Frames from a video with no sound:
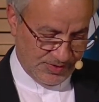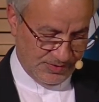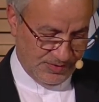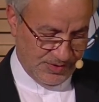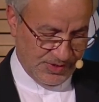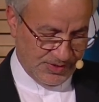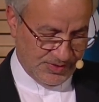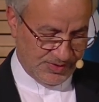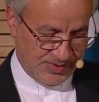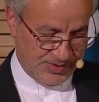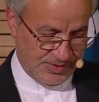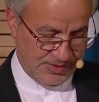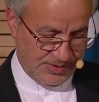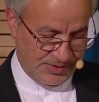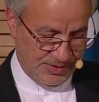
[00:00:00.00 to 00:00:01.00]

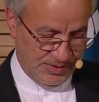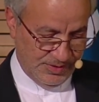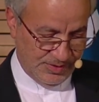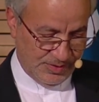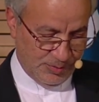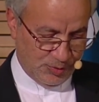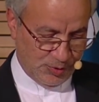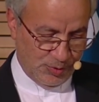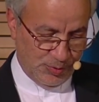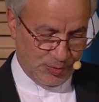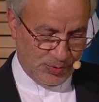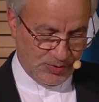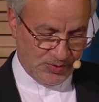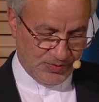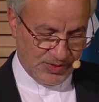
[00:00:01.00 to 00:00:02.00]
First, the
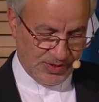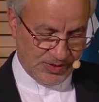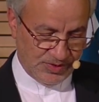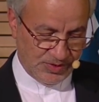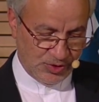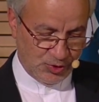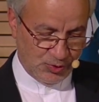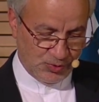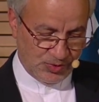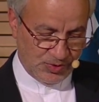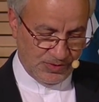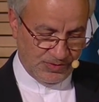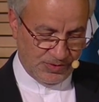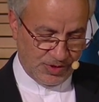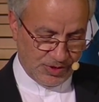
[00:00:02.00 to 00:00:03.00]
proposed verse should
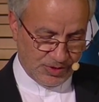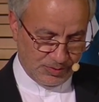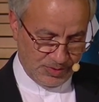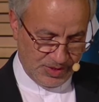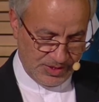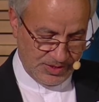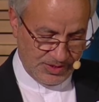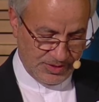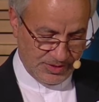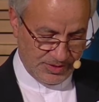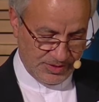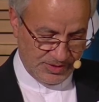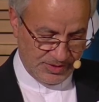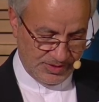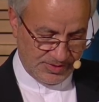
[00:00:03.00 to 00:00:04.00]
define me.
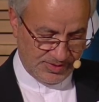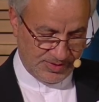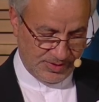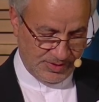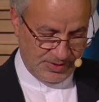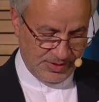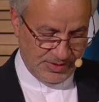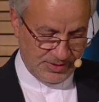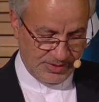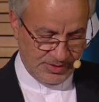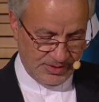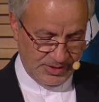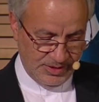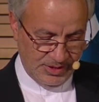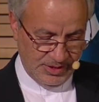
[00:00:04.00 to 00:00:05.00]
Second,
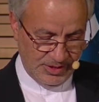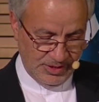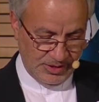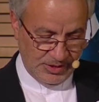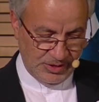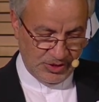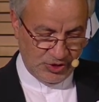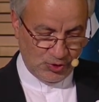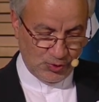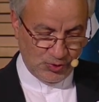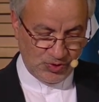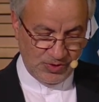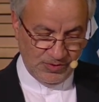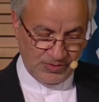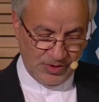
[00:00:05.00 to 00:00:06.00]
it
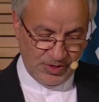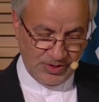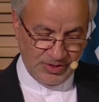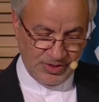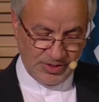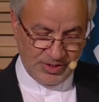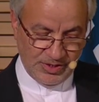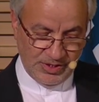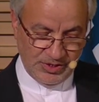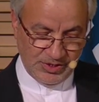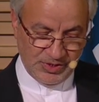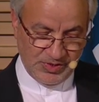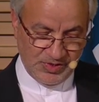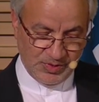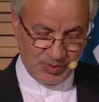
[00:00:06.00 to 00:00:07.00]
should define the
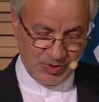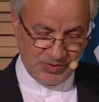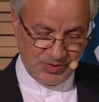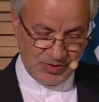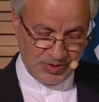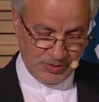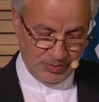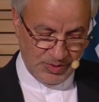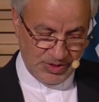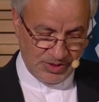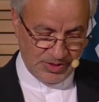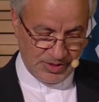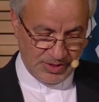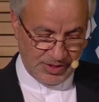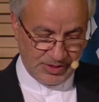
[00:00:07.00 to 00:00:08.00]
relations between
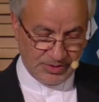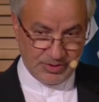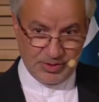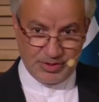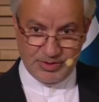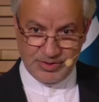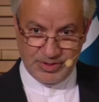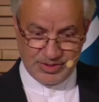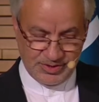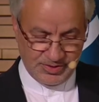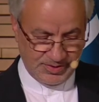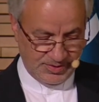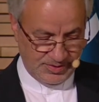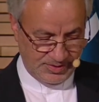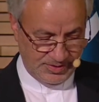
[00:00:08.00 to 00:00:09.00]
me and the
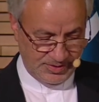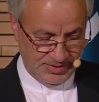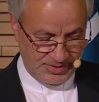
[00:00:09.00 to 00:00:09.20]
others.